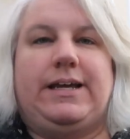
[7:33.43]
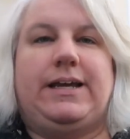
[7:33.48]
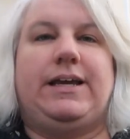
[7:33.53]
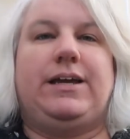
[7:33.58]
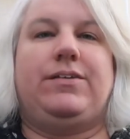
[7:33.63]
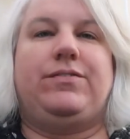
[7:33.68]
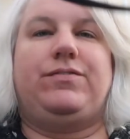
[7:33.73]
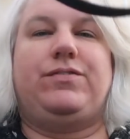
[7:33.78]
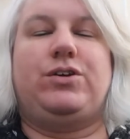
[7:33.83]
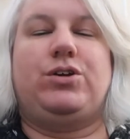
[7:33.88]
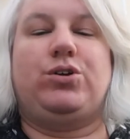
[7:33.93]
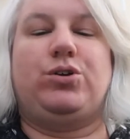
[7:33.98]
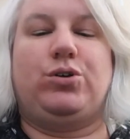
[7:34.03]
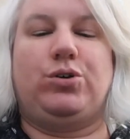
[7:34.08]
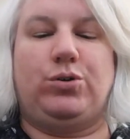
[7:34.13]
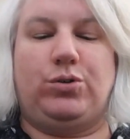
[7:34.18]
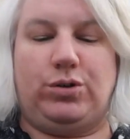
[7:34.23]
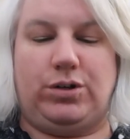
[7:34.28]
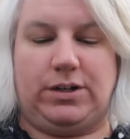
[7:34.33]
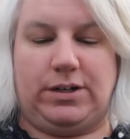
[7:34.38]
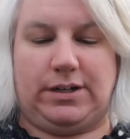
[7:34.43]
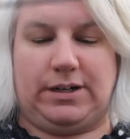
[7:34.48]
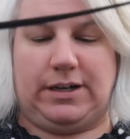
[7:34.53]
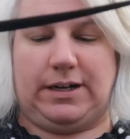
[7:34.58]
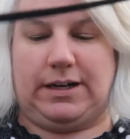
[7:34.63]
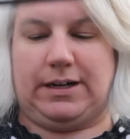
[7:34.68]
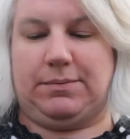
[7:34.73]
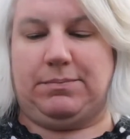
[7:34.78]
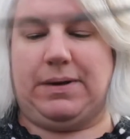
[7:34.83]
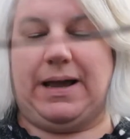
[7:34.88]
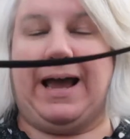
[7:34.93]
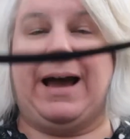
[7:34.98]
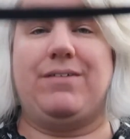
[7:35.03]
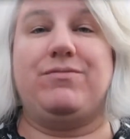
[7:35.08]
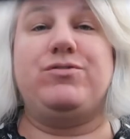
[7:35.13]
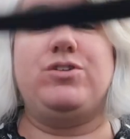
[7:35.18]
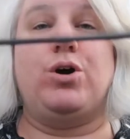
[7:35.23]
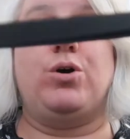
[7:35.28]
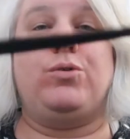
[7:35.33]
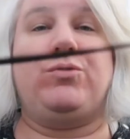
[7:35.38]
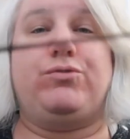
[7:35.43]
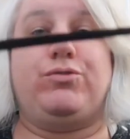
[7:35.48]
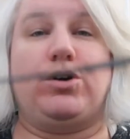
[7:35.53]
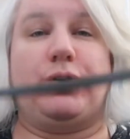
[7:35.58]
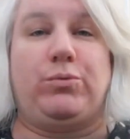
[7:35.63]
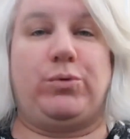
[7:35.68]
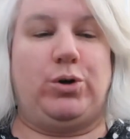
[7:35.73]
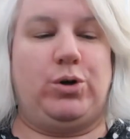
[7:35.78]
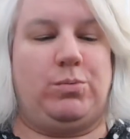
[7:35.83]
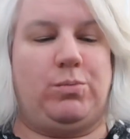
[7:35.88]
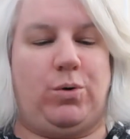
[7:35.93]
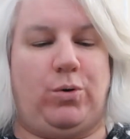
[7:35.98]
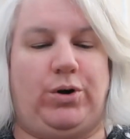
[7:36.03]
if you have no footroom